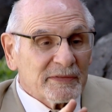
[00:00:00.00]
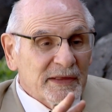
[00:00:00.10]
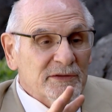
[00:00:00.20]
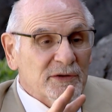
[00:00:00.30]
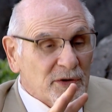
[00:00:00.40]

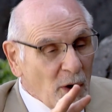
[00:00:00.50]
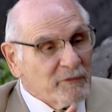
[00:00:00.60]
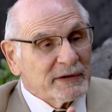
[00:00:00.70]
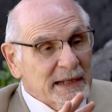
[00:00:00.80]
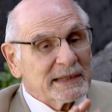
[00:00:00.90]
this
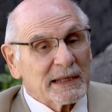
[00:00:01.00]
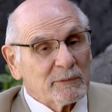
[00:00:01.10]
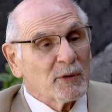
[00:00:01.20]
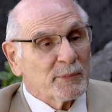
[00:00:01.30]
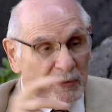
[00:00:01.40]

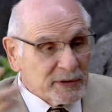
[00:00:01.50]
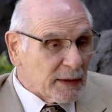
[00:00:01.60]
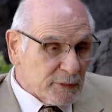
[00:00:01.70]
COVID-19 will mutate.